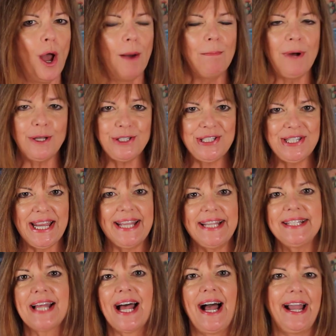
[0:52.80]
Most
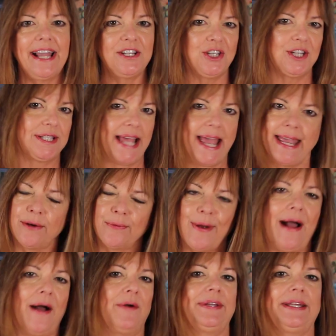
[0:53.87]
days I just hang
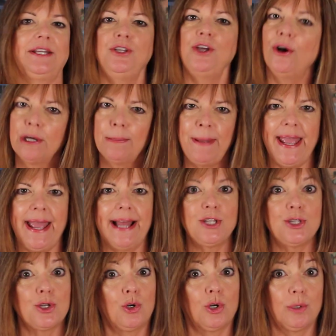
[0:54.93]
around in yoga
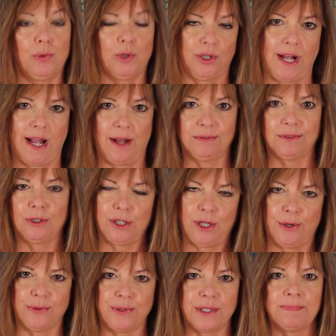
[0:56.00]
pants or workout
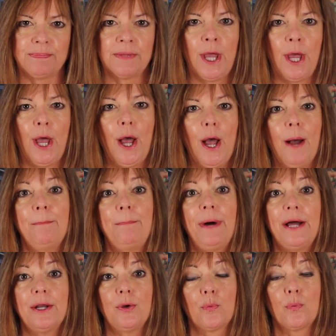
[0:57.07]
clothes.
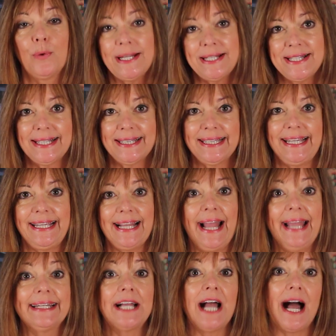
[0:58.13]
But recently I
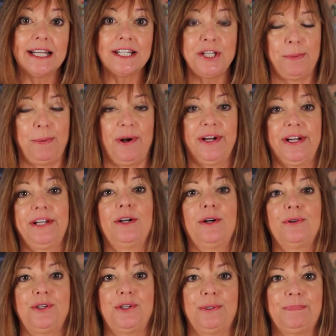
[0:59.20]
had a cocktail party to
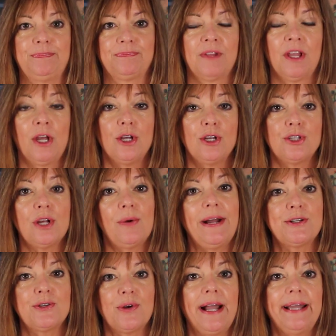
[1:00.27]
go to. So
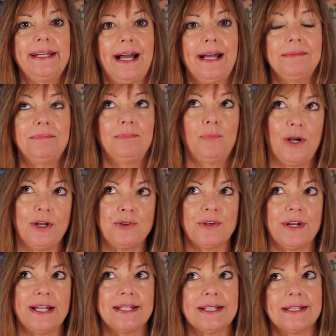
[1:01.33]
I tried on one
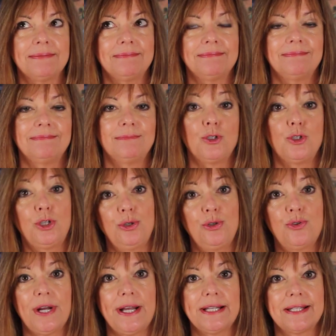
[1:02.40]
dress, two
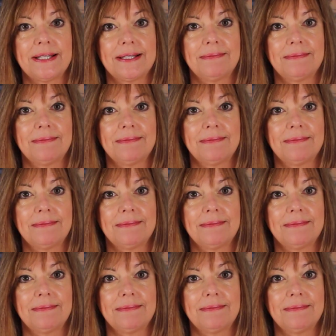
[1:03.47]
dress,